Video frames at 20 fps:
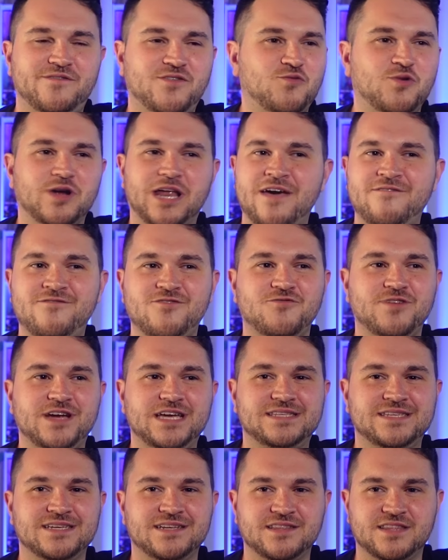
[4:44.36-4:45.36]
for whatever
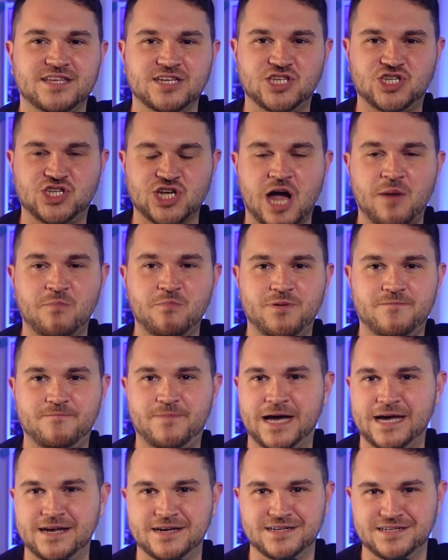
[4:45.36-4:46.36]
reason, the jump
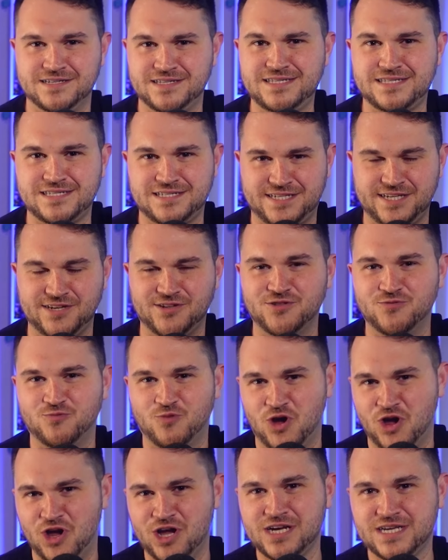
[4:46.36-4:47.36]
button still
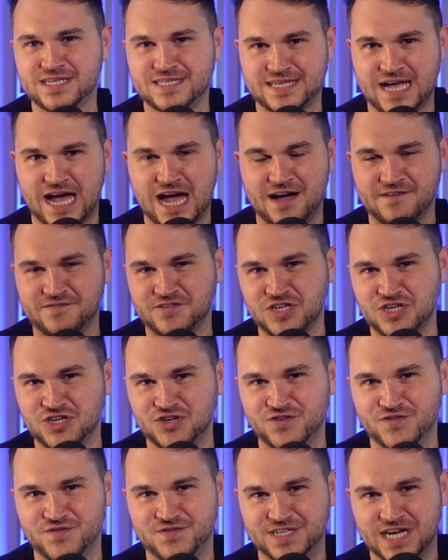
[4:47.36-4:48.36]
works after
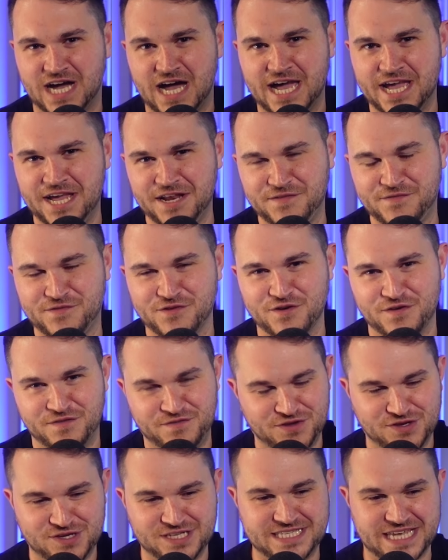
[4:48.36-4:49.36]
you've died for a
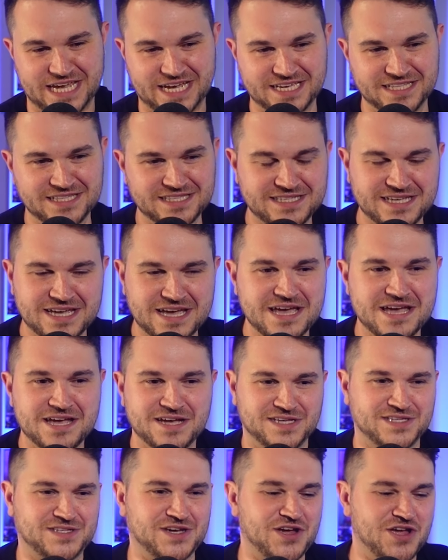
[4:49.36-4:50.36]
few seconds.
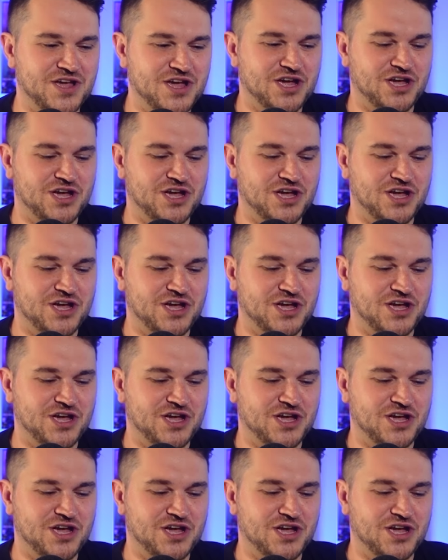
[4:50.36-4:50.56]
So